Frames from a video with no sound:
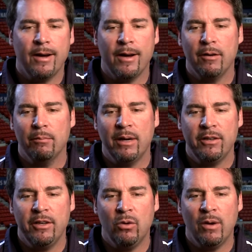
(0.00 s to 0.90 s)
But
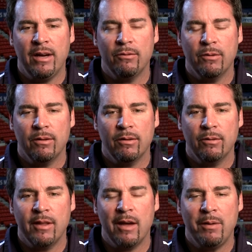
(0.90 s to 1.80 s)
you know what?
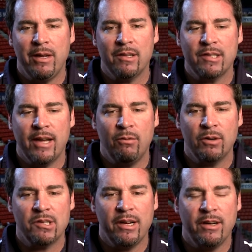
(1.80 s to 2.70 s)
With that being said,
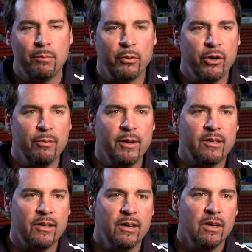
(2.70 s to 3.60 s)
we're seeing
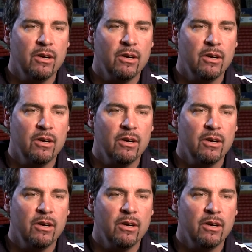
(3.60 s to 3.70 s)
improvement